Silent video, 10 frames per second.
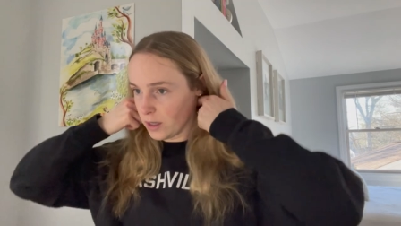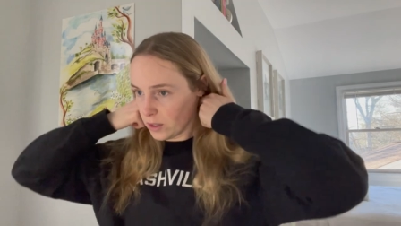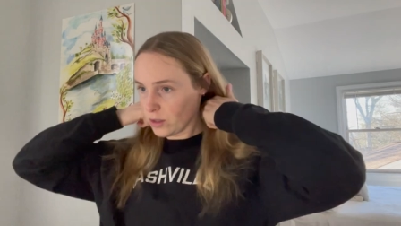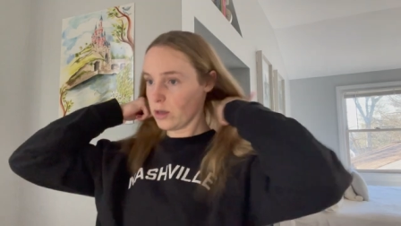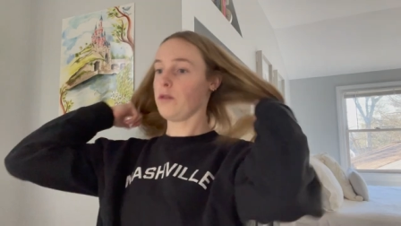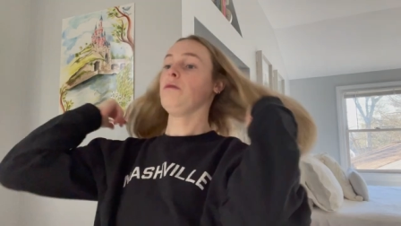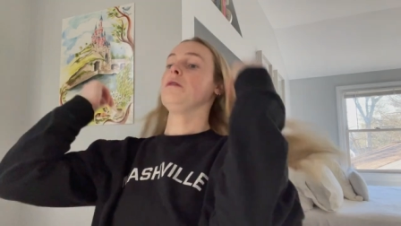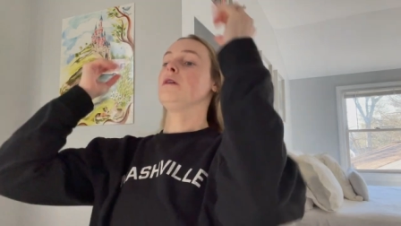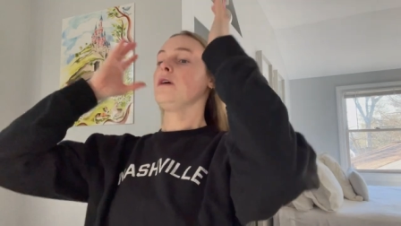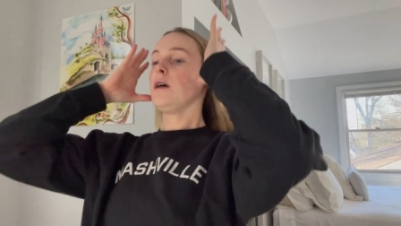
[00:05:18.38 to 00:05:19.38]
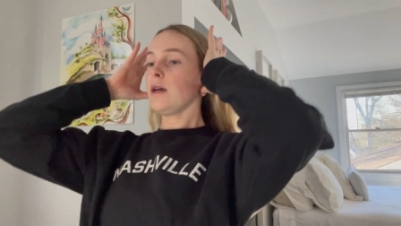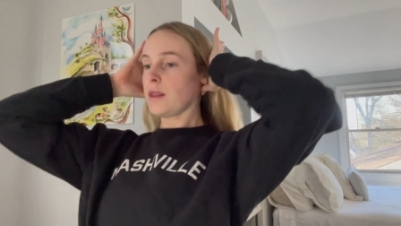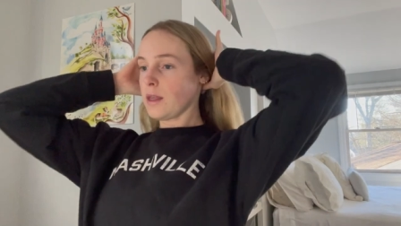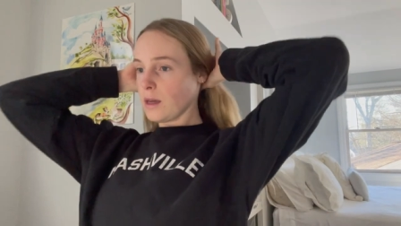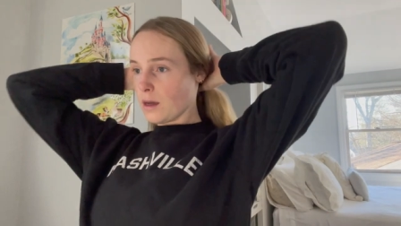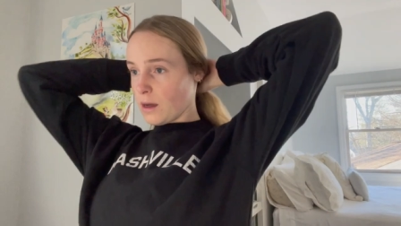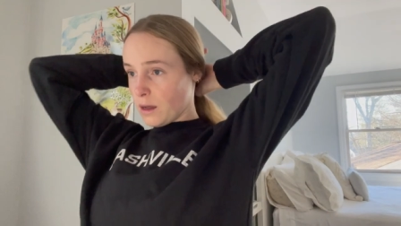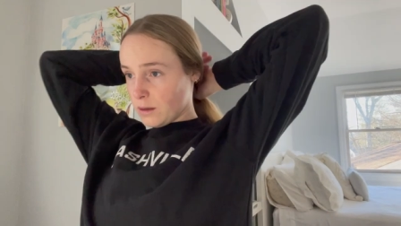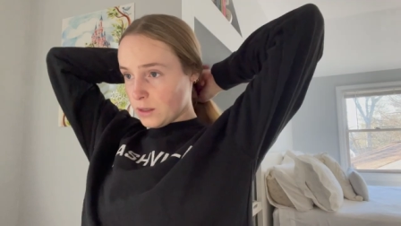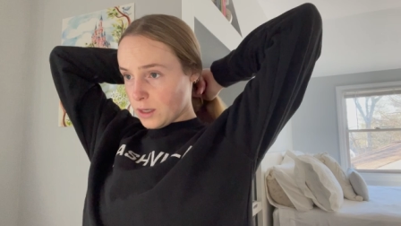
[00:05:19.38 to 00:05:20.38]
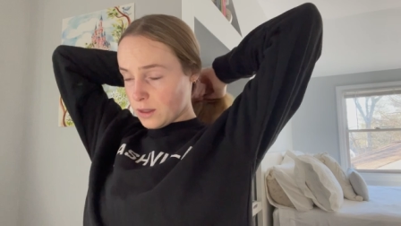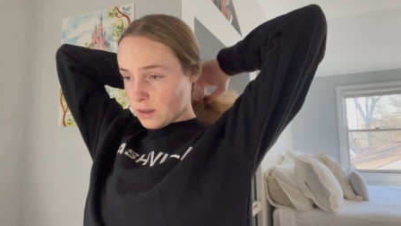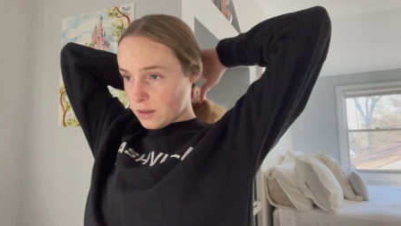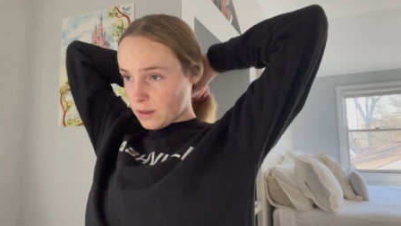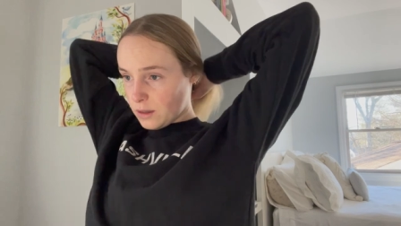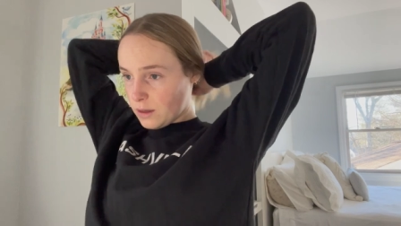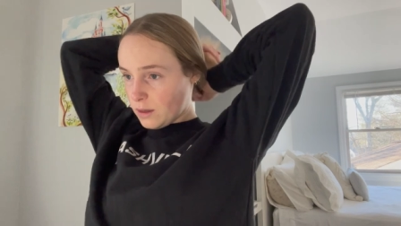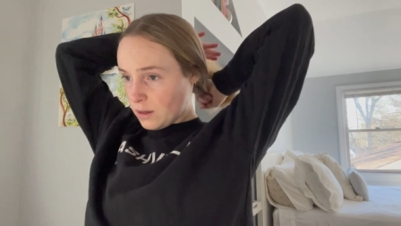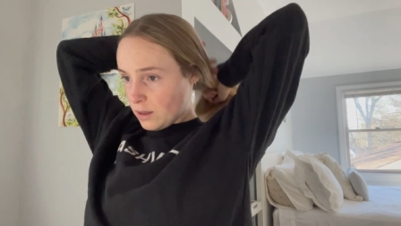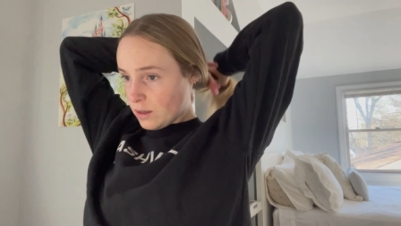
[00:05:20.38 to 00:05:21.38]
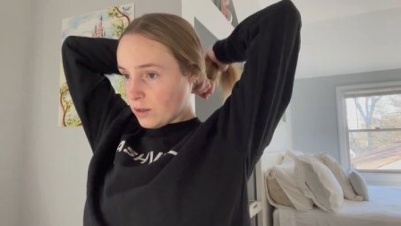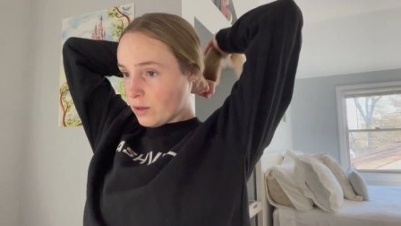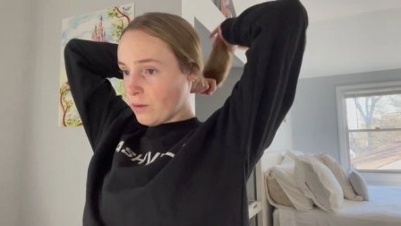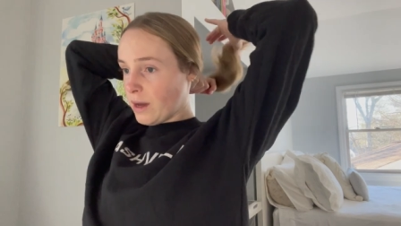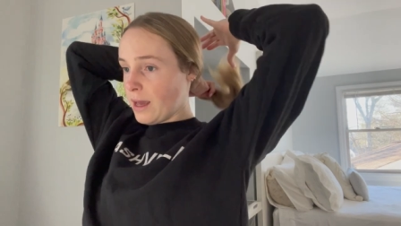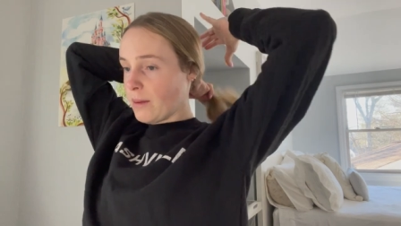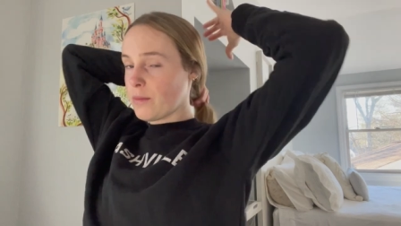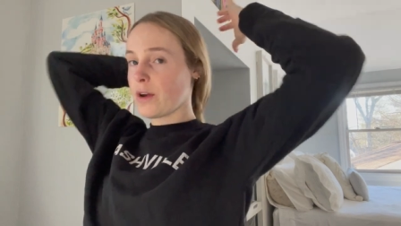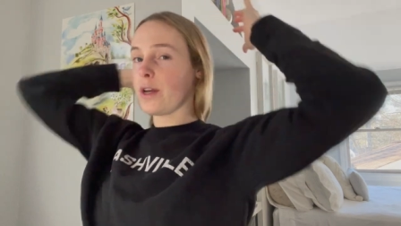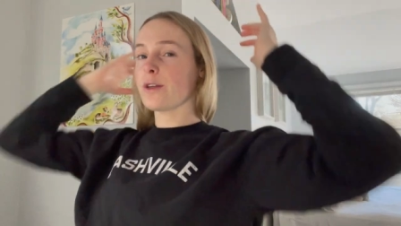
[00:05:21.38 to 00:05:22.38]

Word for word: So I think I'll just do a braid or